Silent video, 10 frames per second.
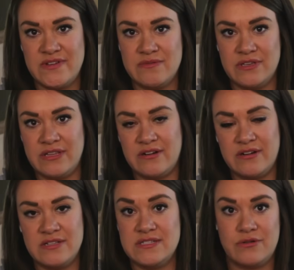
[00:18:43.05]
family that are
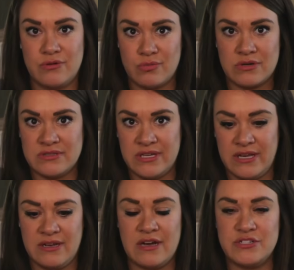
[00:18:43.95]
considered worldly
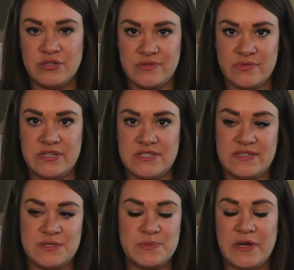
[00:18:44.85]
and not Jehovah's
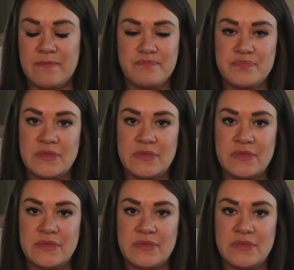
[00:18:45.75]
Witnesses. But,